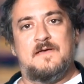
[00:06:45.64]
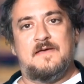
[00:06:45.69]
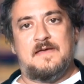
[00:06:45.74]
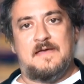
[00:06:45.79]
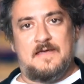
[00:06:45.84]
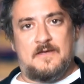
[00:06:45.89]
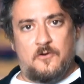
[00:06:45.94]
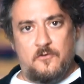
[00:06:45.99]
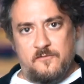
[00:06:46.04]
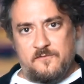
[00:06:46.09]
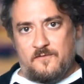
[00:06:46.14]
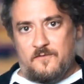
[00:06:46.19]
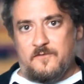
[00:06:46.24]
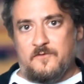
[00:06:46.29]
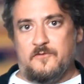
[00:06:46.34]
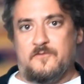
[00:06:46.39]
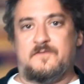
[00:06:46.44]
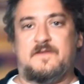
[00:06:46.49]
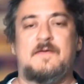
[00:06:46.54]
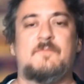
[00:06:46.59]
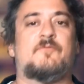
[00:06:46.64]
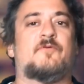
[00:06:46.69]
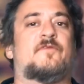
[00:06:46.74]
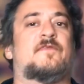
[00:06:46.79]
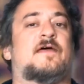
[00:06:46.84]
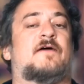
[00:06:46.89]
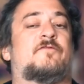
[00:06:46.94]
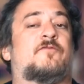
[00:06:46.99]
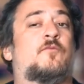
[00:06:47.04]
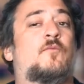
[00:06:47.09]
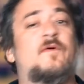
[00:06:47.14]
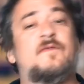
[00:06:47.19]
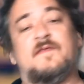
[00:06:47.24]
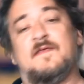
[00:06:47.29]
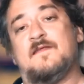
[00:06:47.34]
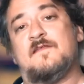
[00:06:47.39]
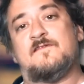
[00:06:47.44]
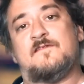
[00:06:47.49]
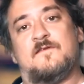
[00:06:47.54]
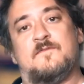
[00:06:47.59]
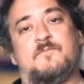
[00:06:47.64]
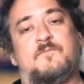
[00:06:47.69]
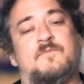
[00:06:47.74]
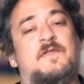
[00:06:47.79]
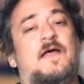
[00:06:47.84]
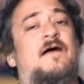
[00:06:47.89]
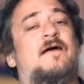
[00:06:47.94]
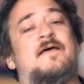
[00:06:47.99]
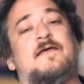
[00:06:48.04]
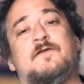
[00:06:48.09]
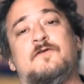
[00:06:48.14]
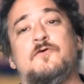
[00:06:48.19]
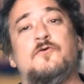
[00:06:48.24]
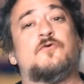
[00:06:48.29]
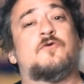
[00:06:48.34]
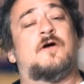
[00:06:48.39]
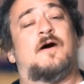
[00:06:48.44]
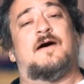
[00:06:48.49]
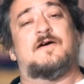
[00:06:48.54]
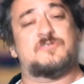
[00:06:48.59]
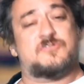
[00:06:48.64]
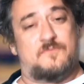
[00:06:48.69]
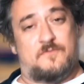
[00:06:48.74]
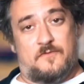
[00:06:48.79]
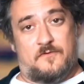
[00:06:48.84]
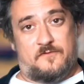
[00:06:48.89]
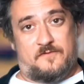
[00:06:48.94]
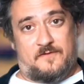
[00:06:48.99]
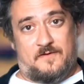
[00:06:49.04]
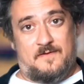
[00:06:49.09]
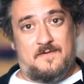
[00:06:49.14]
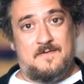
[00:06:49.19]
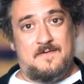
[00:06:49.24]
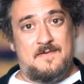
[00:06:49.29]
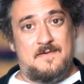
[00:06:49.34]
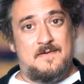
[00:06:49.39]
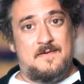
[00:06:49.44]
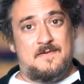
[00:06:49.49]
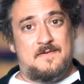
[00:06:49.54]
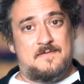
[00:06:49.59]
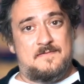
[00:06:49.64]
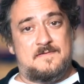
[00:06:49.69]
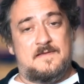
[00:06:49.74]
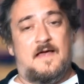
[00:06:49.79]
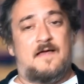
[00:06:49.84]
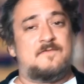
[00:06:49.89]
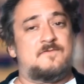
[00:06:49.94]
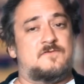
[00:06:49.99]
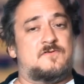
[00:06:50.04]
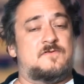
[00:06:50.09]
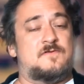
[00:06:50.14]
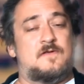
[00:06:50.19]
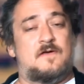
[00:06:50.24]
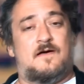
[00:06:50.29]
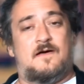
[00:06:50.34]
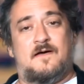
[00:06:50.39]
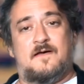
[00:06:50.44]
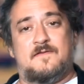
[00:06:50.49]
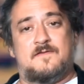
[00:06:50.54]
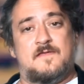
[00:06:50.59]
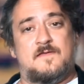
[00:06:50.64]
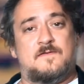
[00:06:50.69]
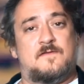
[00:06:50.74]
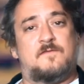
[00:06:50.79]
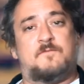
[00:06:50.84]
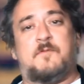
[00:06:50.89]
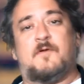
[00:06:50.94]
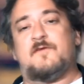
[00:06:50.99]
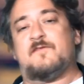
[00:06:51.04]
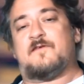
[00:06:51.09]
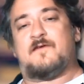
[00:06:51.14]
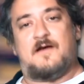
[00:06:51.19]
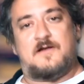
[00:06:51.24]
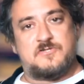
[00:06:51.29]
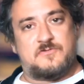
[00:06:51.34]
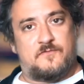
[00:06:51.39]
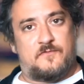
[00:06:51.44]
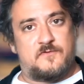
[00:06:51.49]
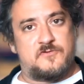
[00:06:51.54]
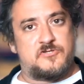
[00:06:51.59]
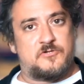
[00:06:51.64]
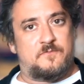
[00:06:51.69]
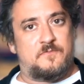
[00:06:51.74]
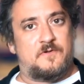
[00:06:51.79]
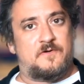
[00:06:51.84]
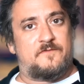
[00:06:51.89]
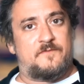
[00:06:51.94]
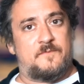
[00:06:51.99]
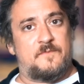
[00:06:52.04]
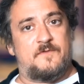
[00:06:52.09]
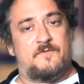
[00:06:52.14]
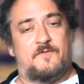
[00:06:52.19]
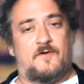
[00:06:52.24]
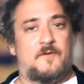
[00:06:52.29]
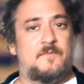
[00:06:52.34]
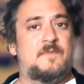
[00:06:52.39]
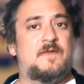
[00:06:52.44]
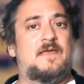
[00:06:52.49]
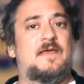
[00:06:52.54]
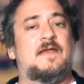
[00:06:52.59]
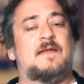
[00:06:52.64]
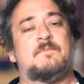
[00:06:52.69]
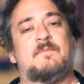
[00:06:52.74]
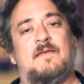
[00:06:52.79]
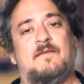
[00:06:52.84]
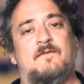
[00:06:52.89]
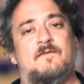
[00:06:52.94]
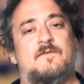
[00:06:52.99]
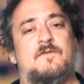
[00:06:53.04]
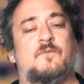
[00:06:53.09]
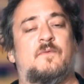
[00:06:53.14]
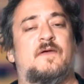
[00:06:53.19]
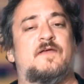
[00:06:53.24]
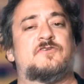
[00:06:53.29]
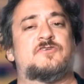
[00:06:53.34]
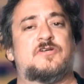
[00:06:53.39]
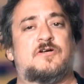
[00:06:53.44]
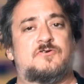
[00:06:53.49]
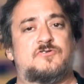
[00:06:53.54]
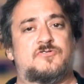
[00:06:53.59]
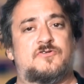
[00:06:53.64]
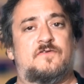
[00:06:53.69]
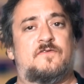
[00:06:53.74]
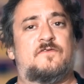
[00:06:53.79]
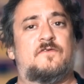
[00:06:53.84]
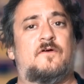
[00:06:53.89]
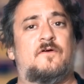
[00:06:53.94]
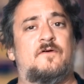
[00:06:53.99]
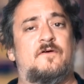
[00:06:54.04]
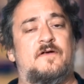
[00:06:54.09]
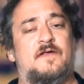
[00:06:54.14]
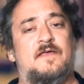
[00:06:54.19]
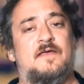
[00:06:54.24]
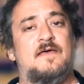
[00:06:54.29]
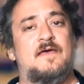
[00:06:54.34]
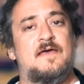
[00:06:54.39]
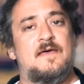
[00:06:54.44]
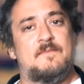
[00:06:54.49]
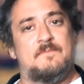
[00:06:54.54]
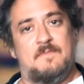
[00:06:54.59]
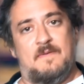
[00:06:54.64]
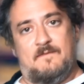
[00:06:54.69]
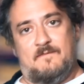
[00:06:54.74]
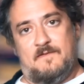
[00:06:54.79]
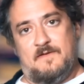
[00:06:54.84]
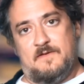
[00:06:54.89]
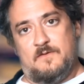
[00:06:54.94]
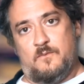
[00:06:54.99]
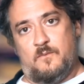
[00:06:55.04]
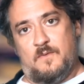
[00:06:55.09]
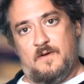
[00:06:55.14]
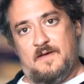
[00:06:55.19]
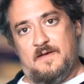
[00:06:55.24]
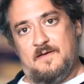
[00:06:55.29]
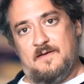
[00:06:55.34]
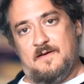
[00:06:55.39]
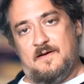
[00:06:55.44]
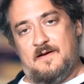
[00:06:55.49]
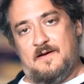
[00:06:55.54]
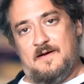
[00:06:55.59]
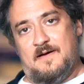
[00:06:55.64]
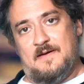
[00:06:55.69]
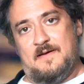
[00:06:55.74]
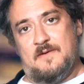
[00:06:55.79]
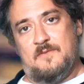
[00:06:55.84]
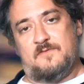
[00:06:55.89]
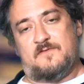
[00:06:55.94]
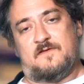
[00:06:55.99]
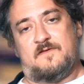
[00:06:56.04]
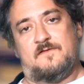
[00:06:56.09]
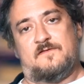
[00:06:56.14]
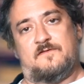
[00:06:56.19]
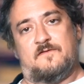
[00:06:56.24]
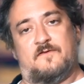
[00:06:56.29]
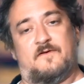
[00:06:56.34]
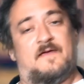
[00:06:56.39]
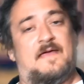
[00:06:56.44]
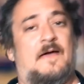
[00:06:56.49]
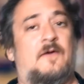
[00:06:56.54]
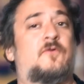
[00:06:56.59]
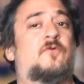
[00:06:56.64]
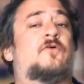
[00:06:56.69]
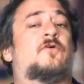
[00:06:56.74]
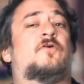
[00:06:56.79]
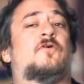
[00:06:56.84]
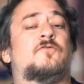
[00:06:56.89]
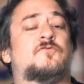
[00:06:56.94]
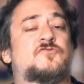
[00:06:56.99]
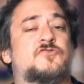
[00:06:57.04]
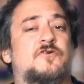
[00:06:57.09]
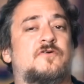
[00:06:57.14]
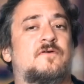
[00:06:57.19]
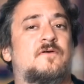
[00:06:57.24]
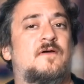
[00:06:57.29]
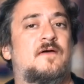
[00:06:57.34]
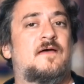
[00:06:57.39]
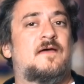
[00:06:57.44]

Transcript: it goes a little deeper than that. For one thing, this is not a new controversy. This book is a controversial book from the very beginning, mainly in the way it challenged authority, mainly in the way it was considered counterculture.